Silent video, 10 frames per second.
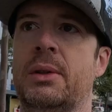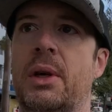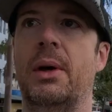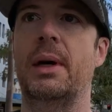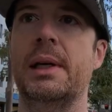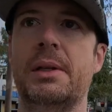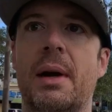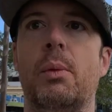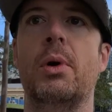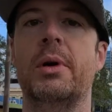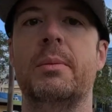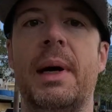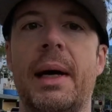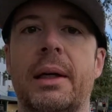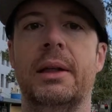So I'll end up walking
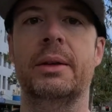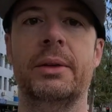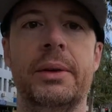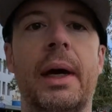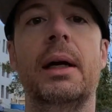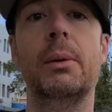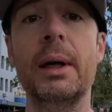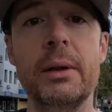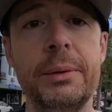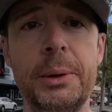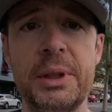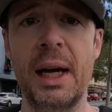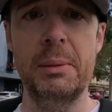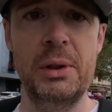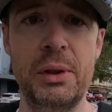back, and I wonder if it'll
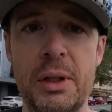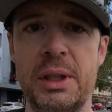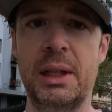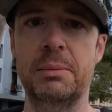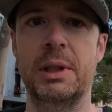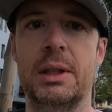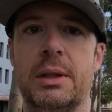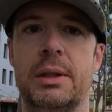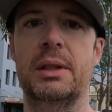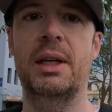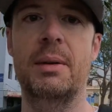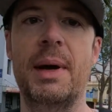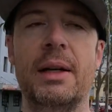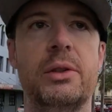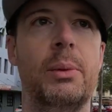take me 13 minutes to get
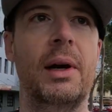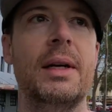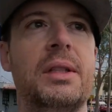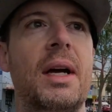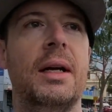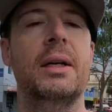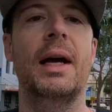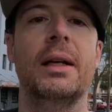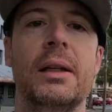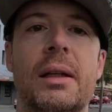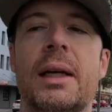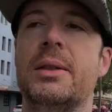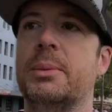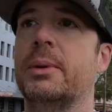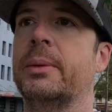back to where I started at in
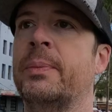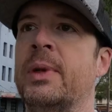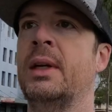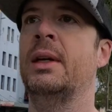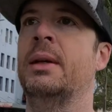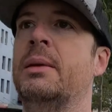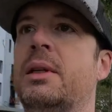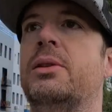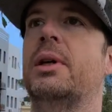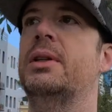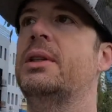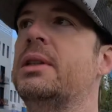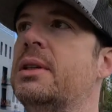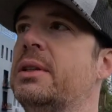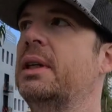Claisebrook.
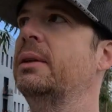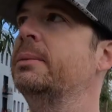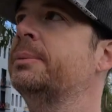Interesting to see.